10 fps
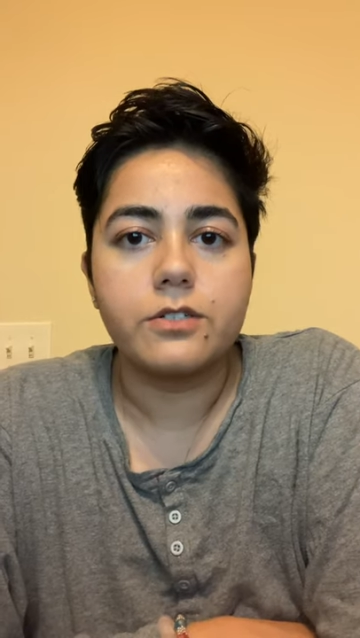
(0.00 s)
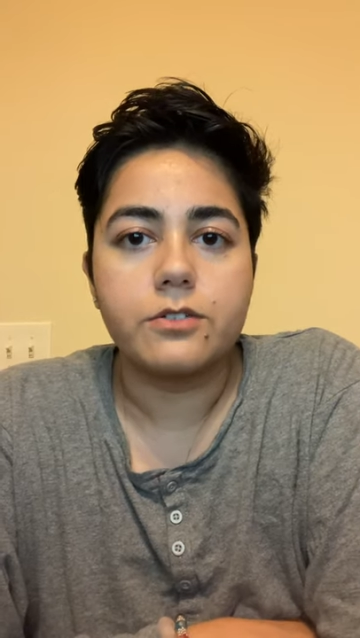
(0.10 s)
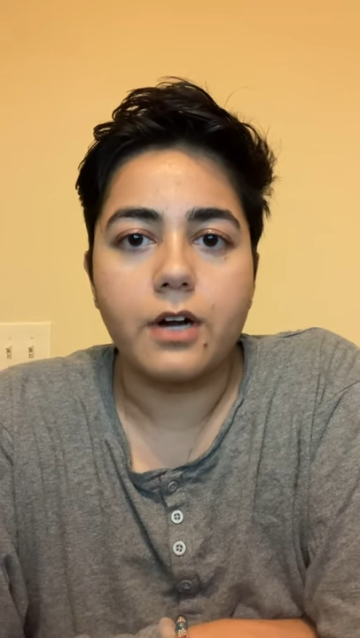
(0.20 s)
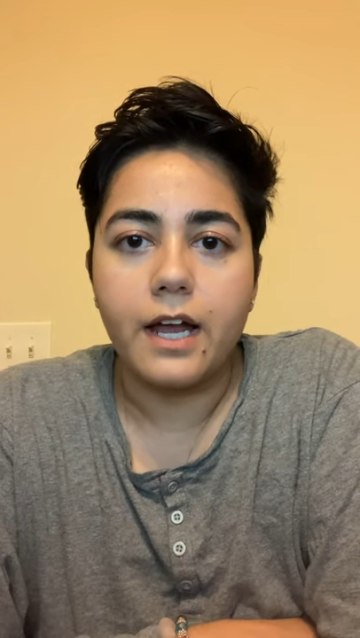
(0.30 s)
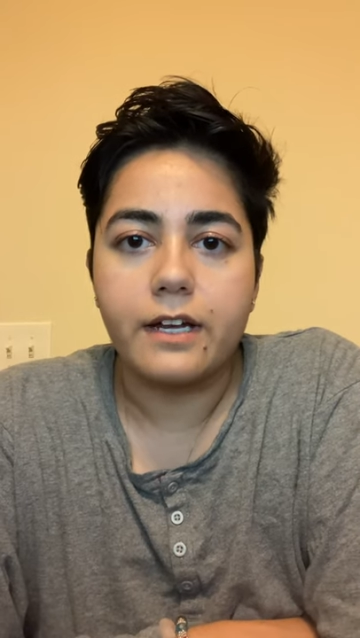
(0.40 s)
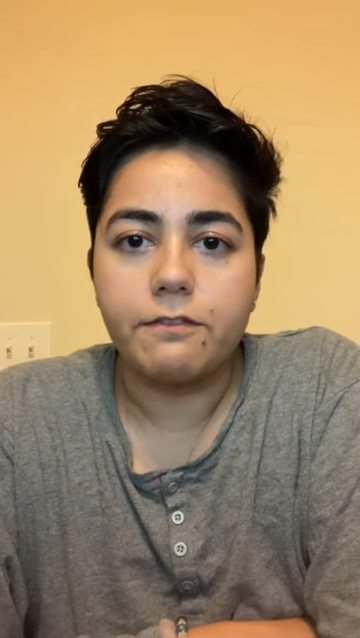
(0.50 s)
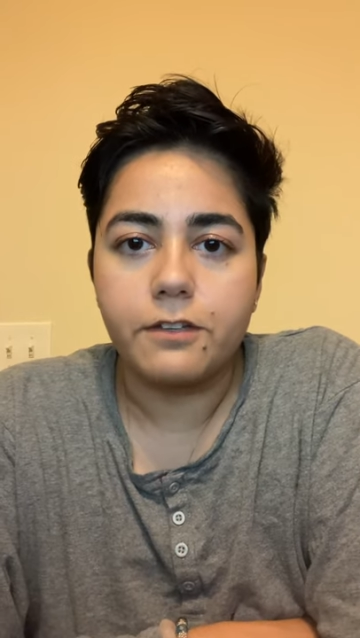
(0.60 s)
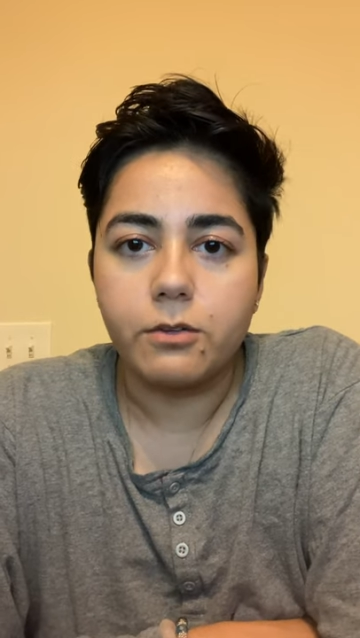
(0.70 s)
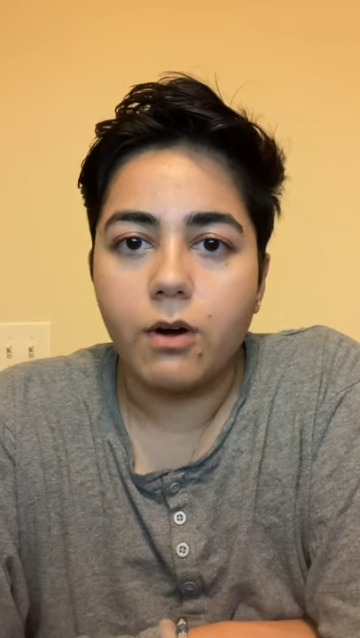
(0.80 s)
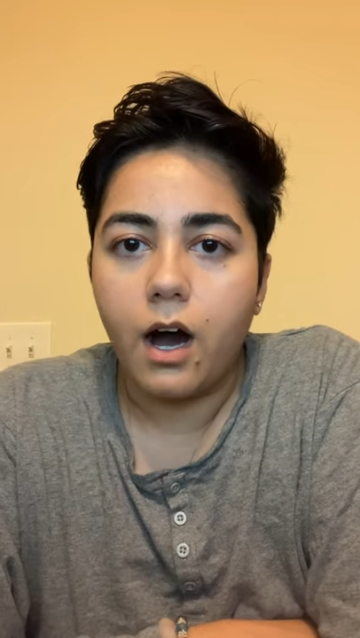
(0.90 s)
trying a
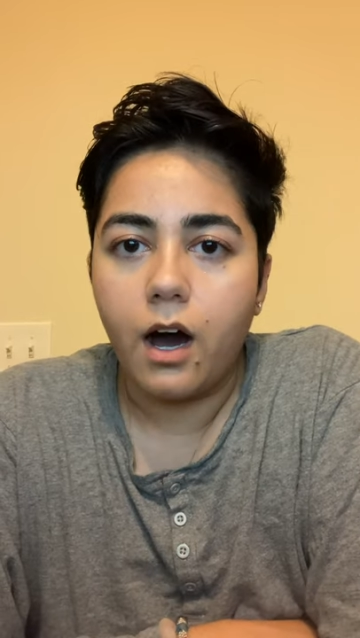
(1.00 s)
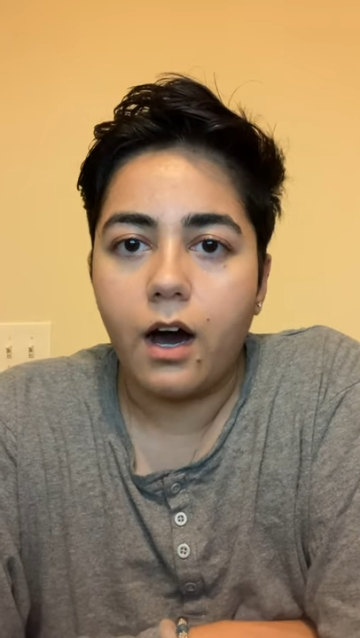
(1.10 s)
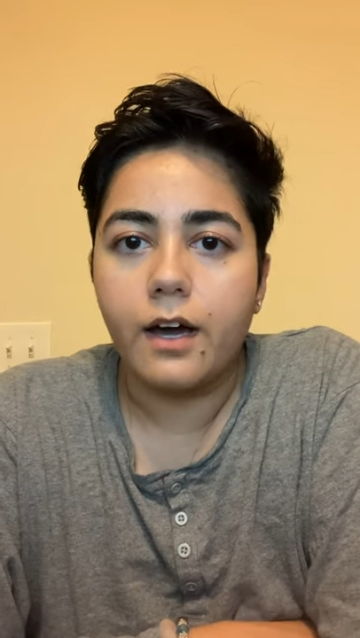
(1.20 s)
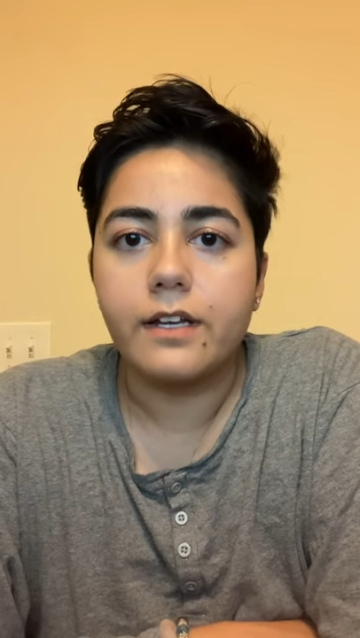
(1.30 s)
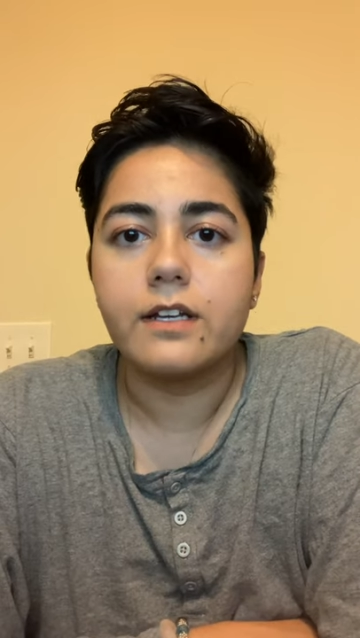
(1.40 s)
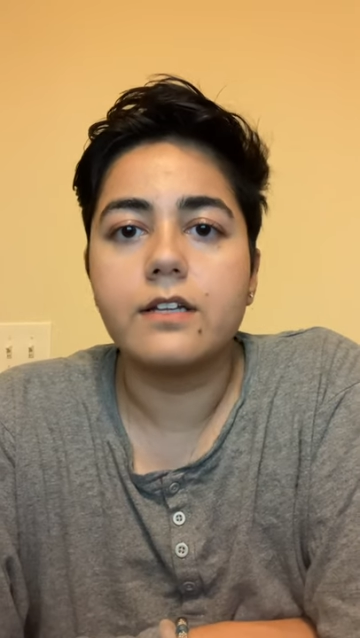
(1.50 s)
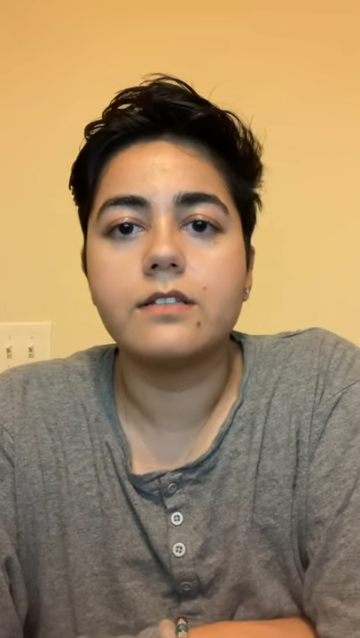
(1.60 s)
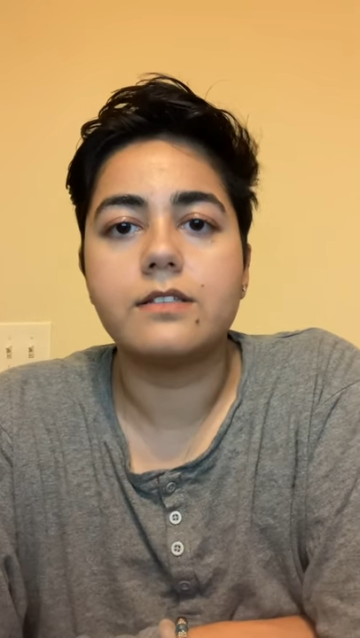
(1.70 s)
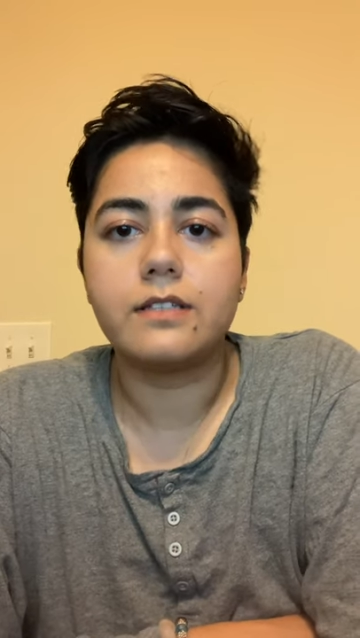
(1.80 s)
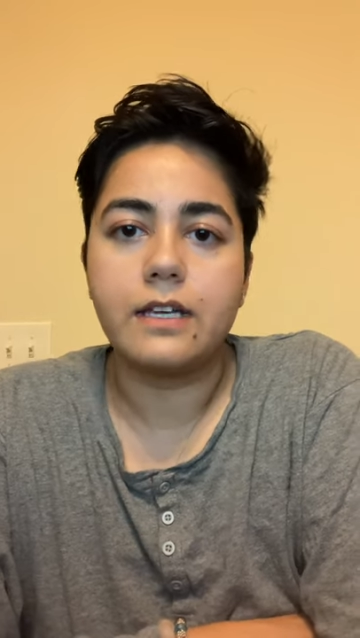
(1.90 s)
few on,
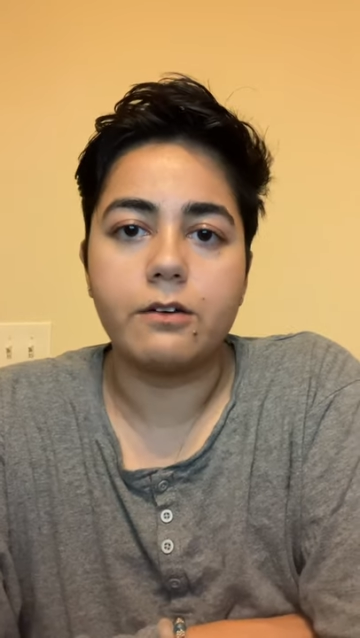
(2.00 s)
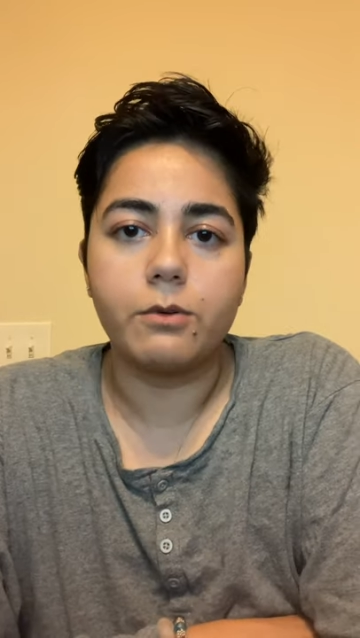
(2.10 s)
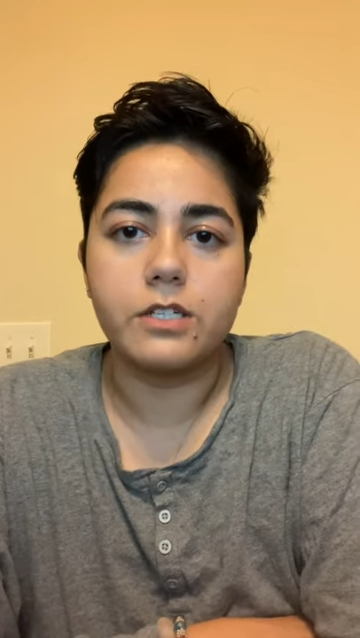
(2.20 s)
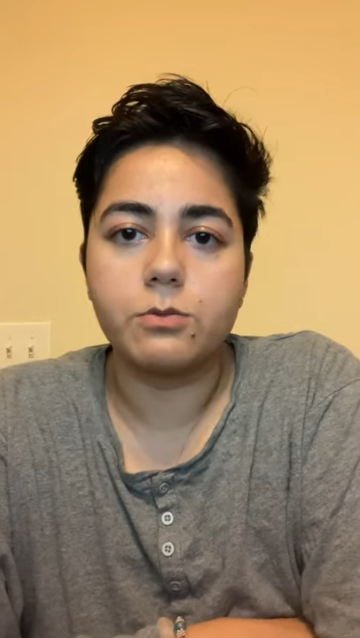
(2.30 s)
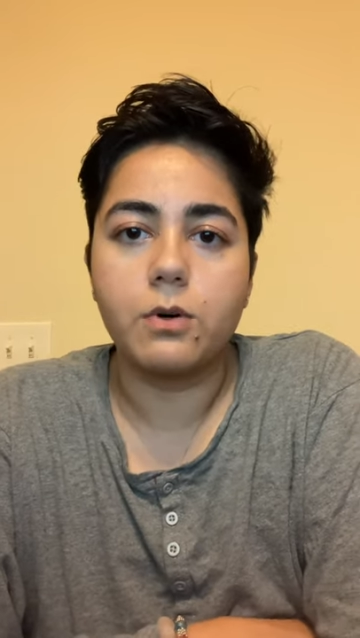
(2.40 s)
seeing which